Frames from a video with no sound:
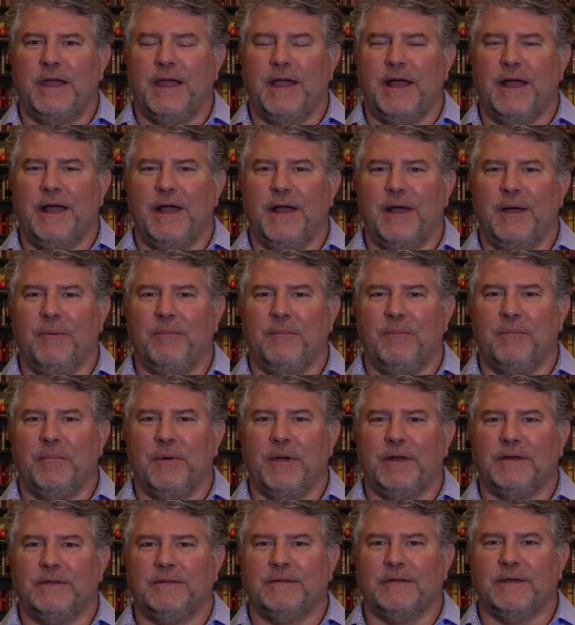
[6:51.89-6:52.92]

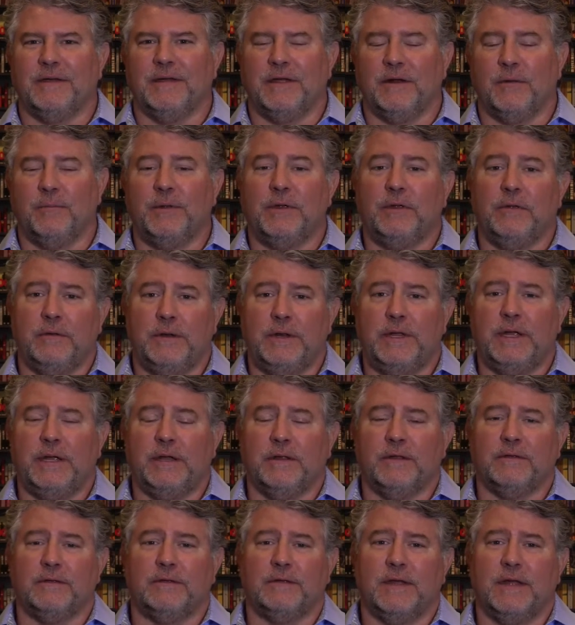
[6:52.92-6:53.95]
but it'll be unique
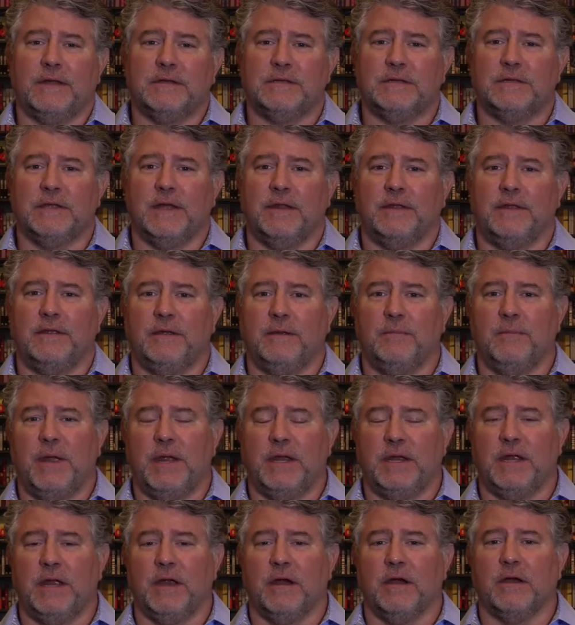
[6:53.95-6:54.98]
in the sense that the
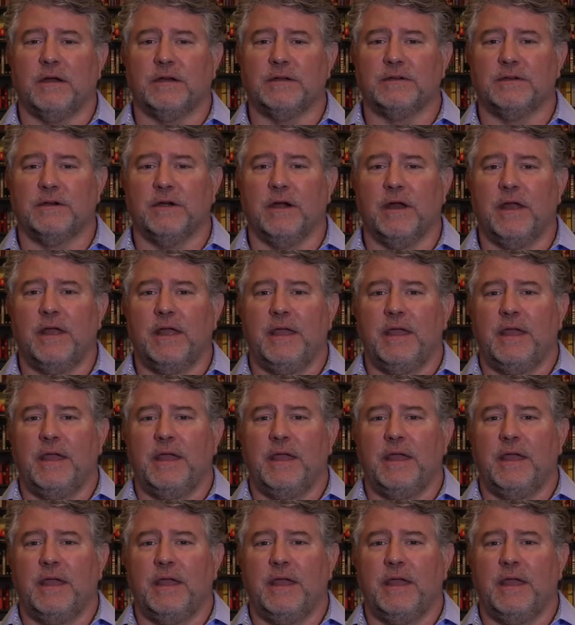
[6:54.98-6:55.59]
main character